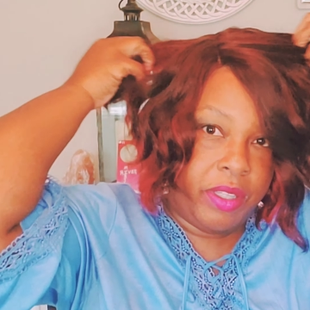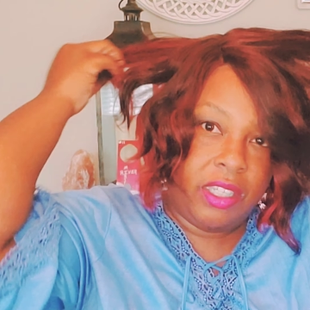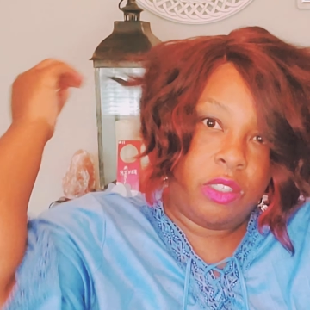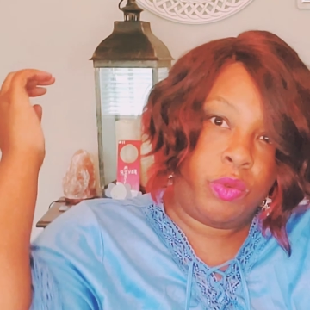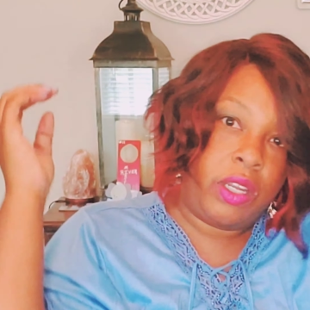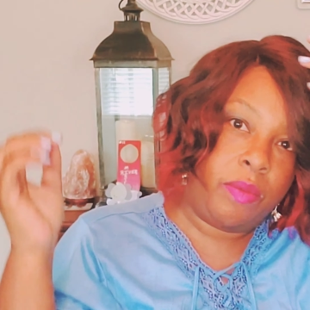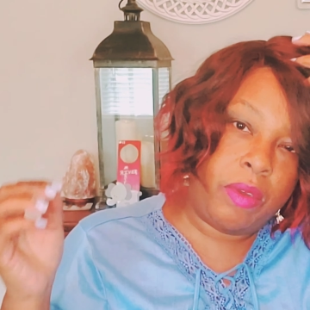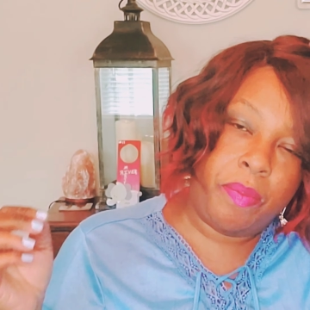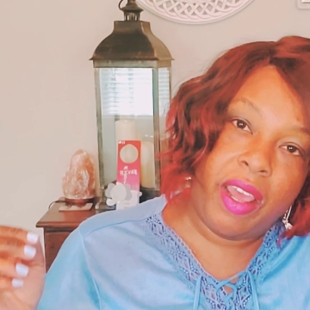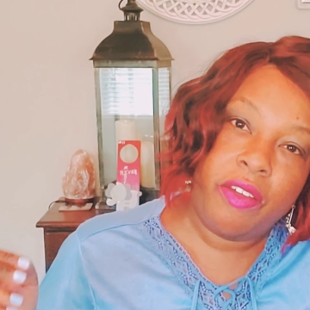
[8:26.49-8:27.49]
But since we're not in
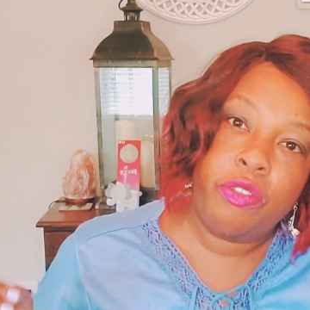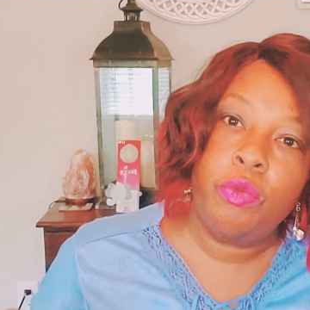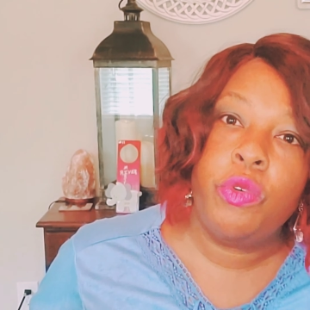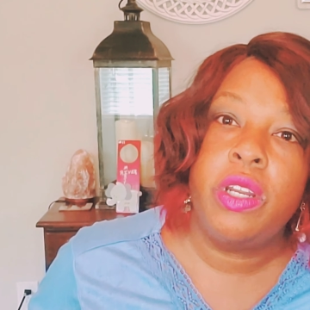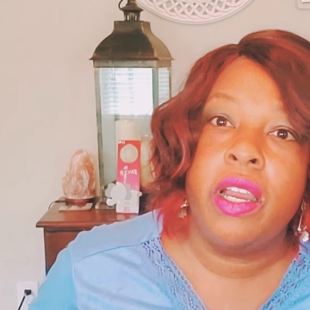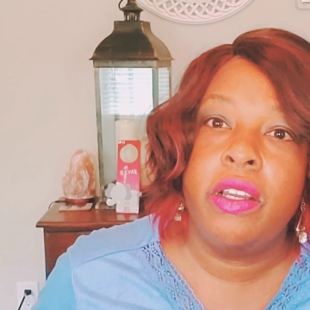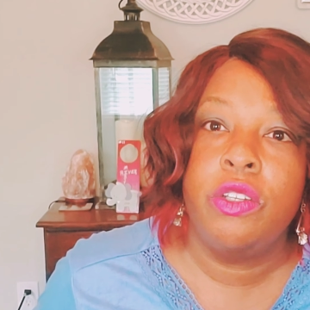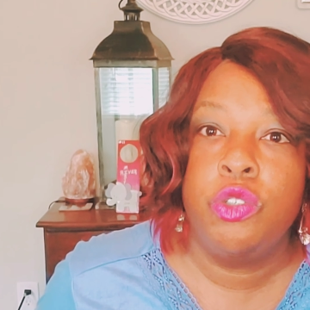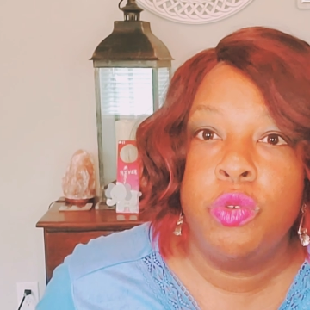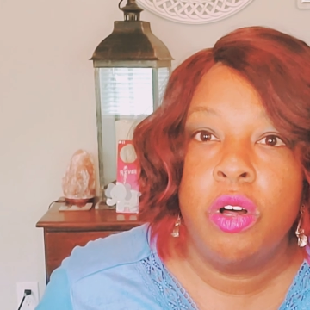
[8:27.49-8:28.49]
my bathroom, we're not
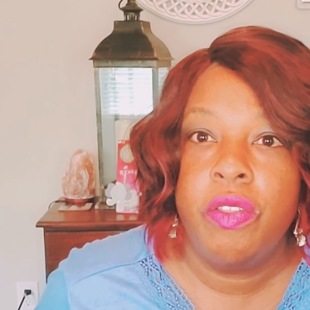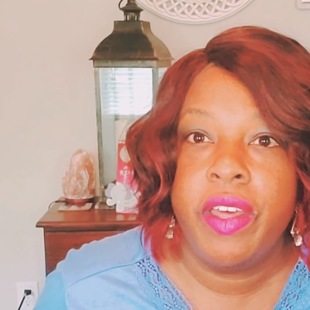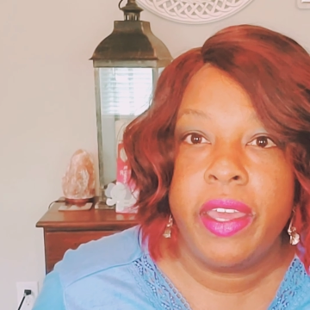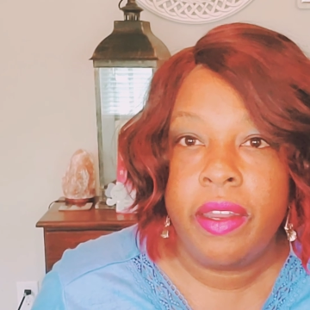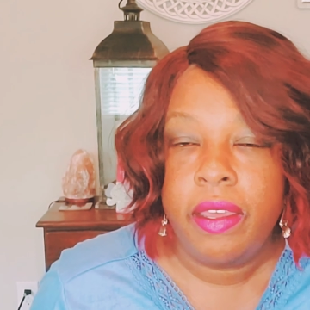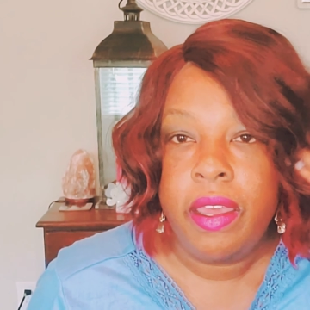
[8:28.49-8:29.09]
going to do all that.